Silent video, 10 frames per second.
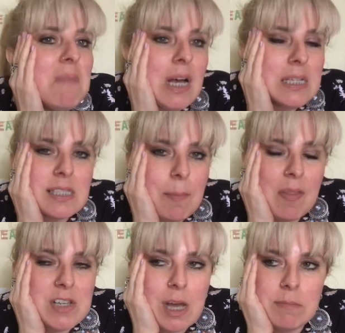At some
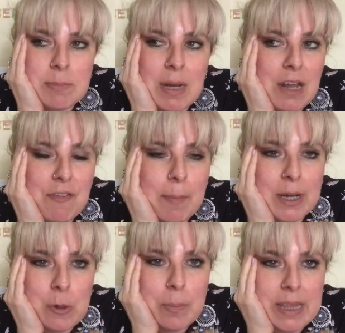other times in my life, it
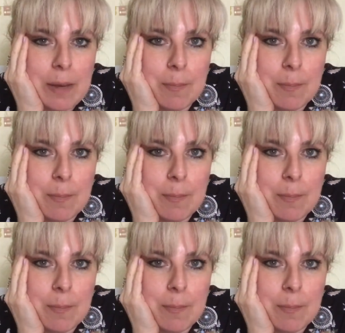might not be that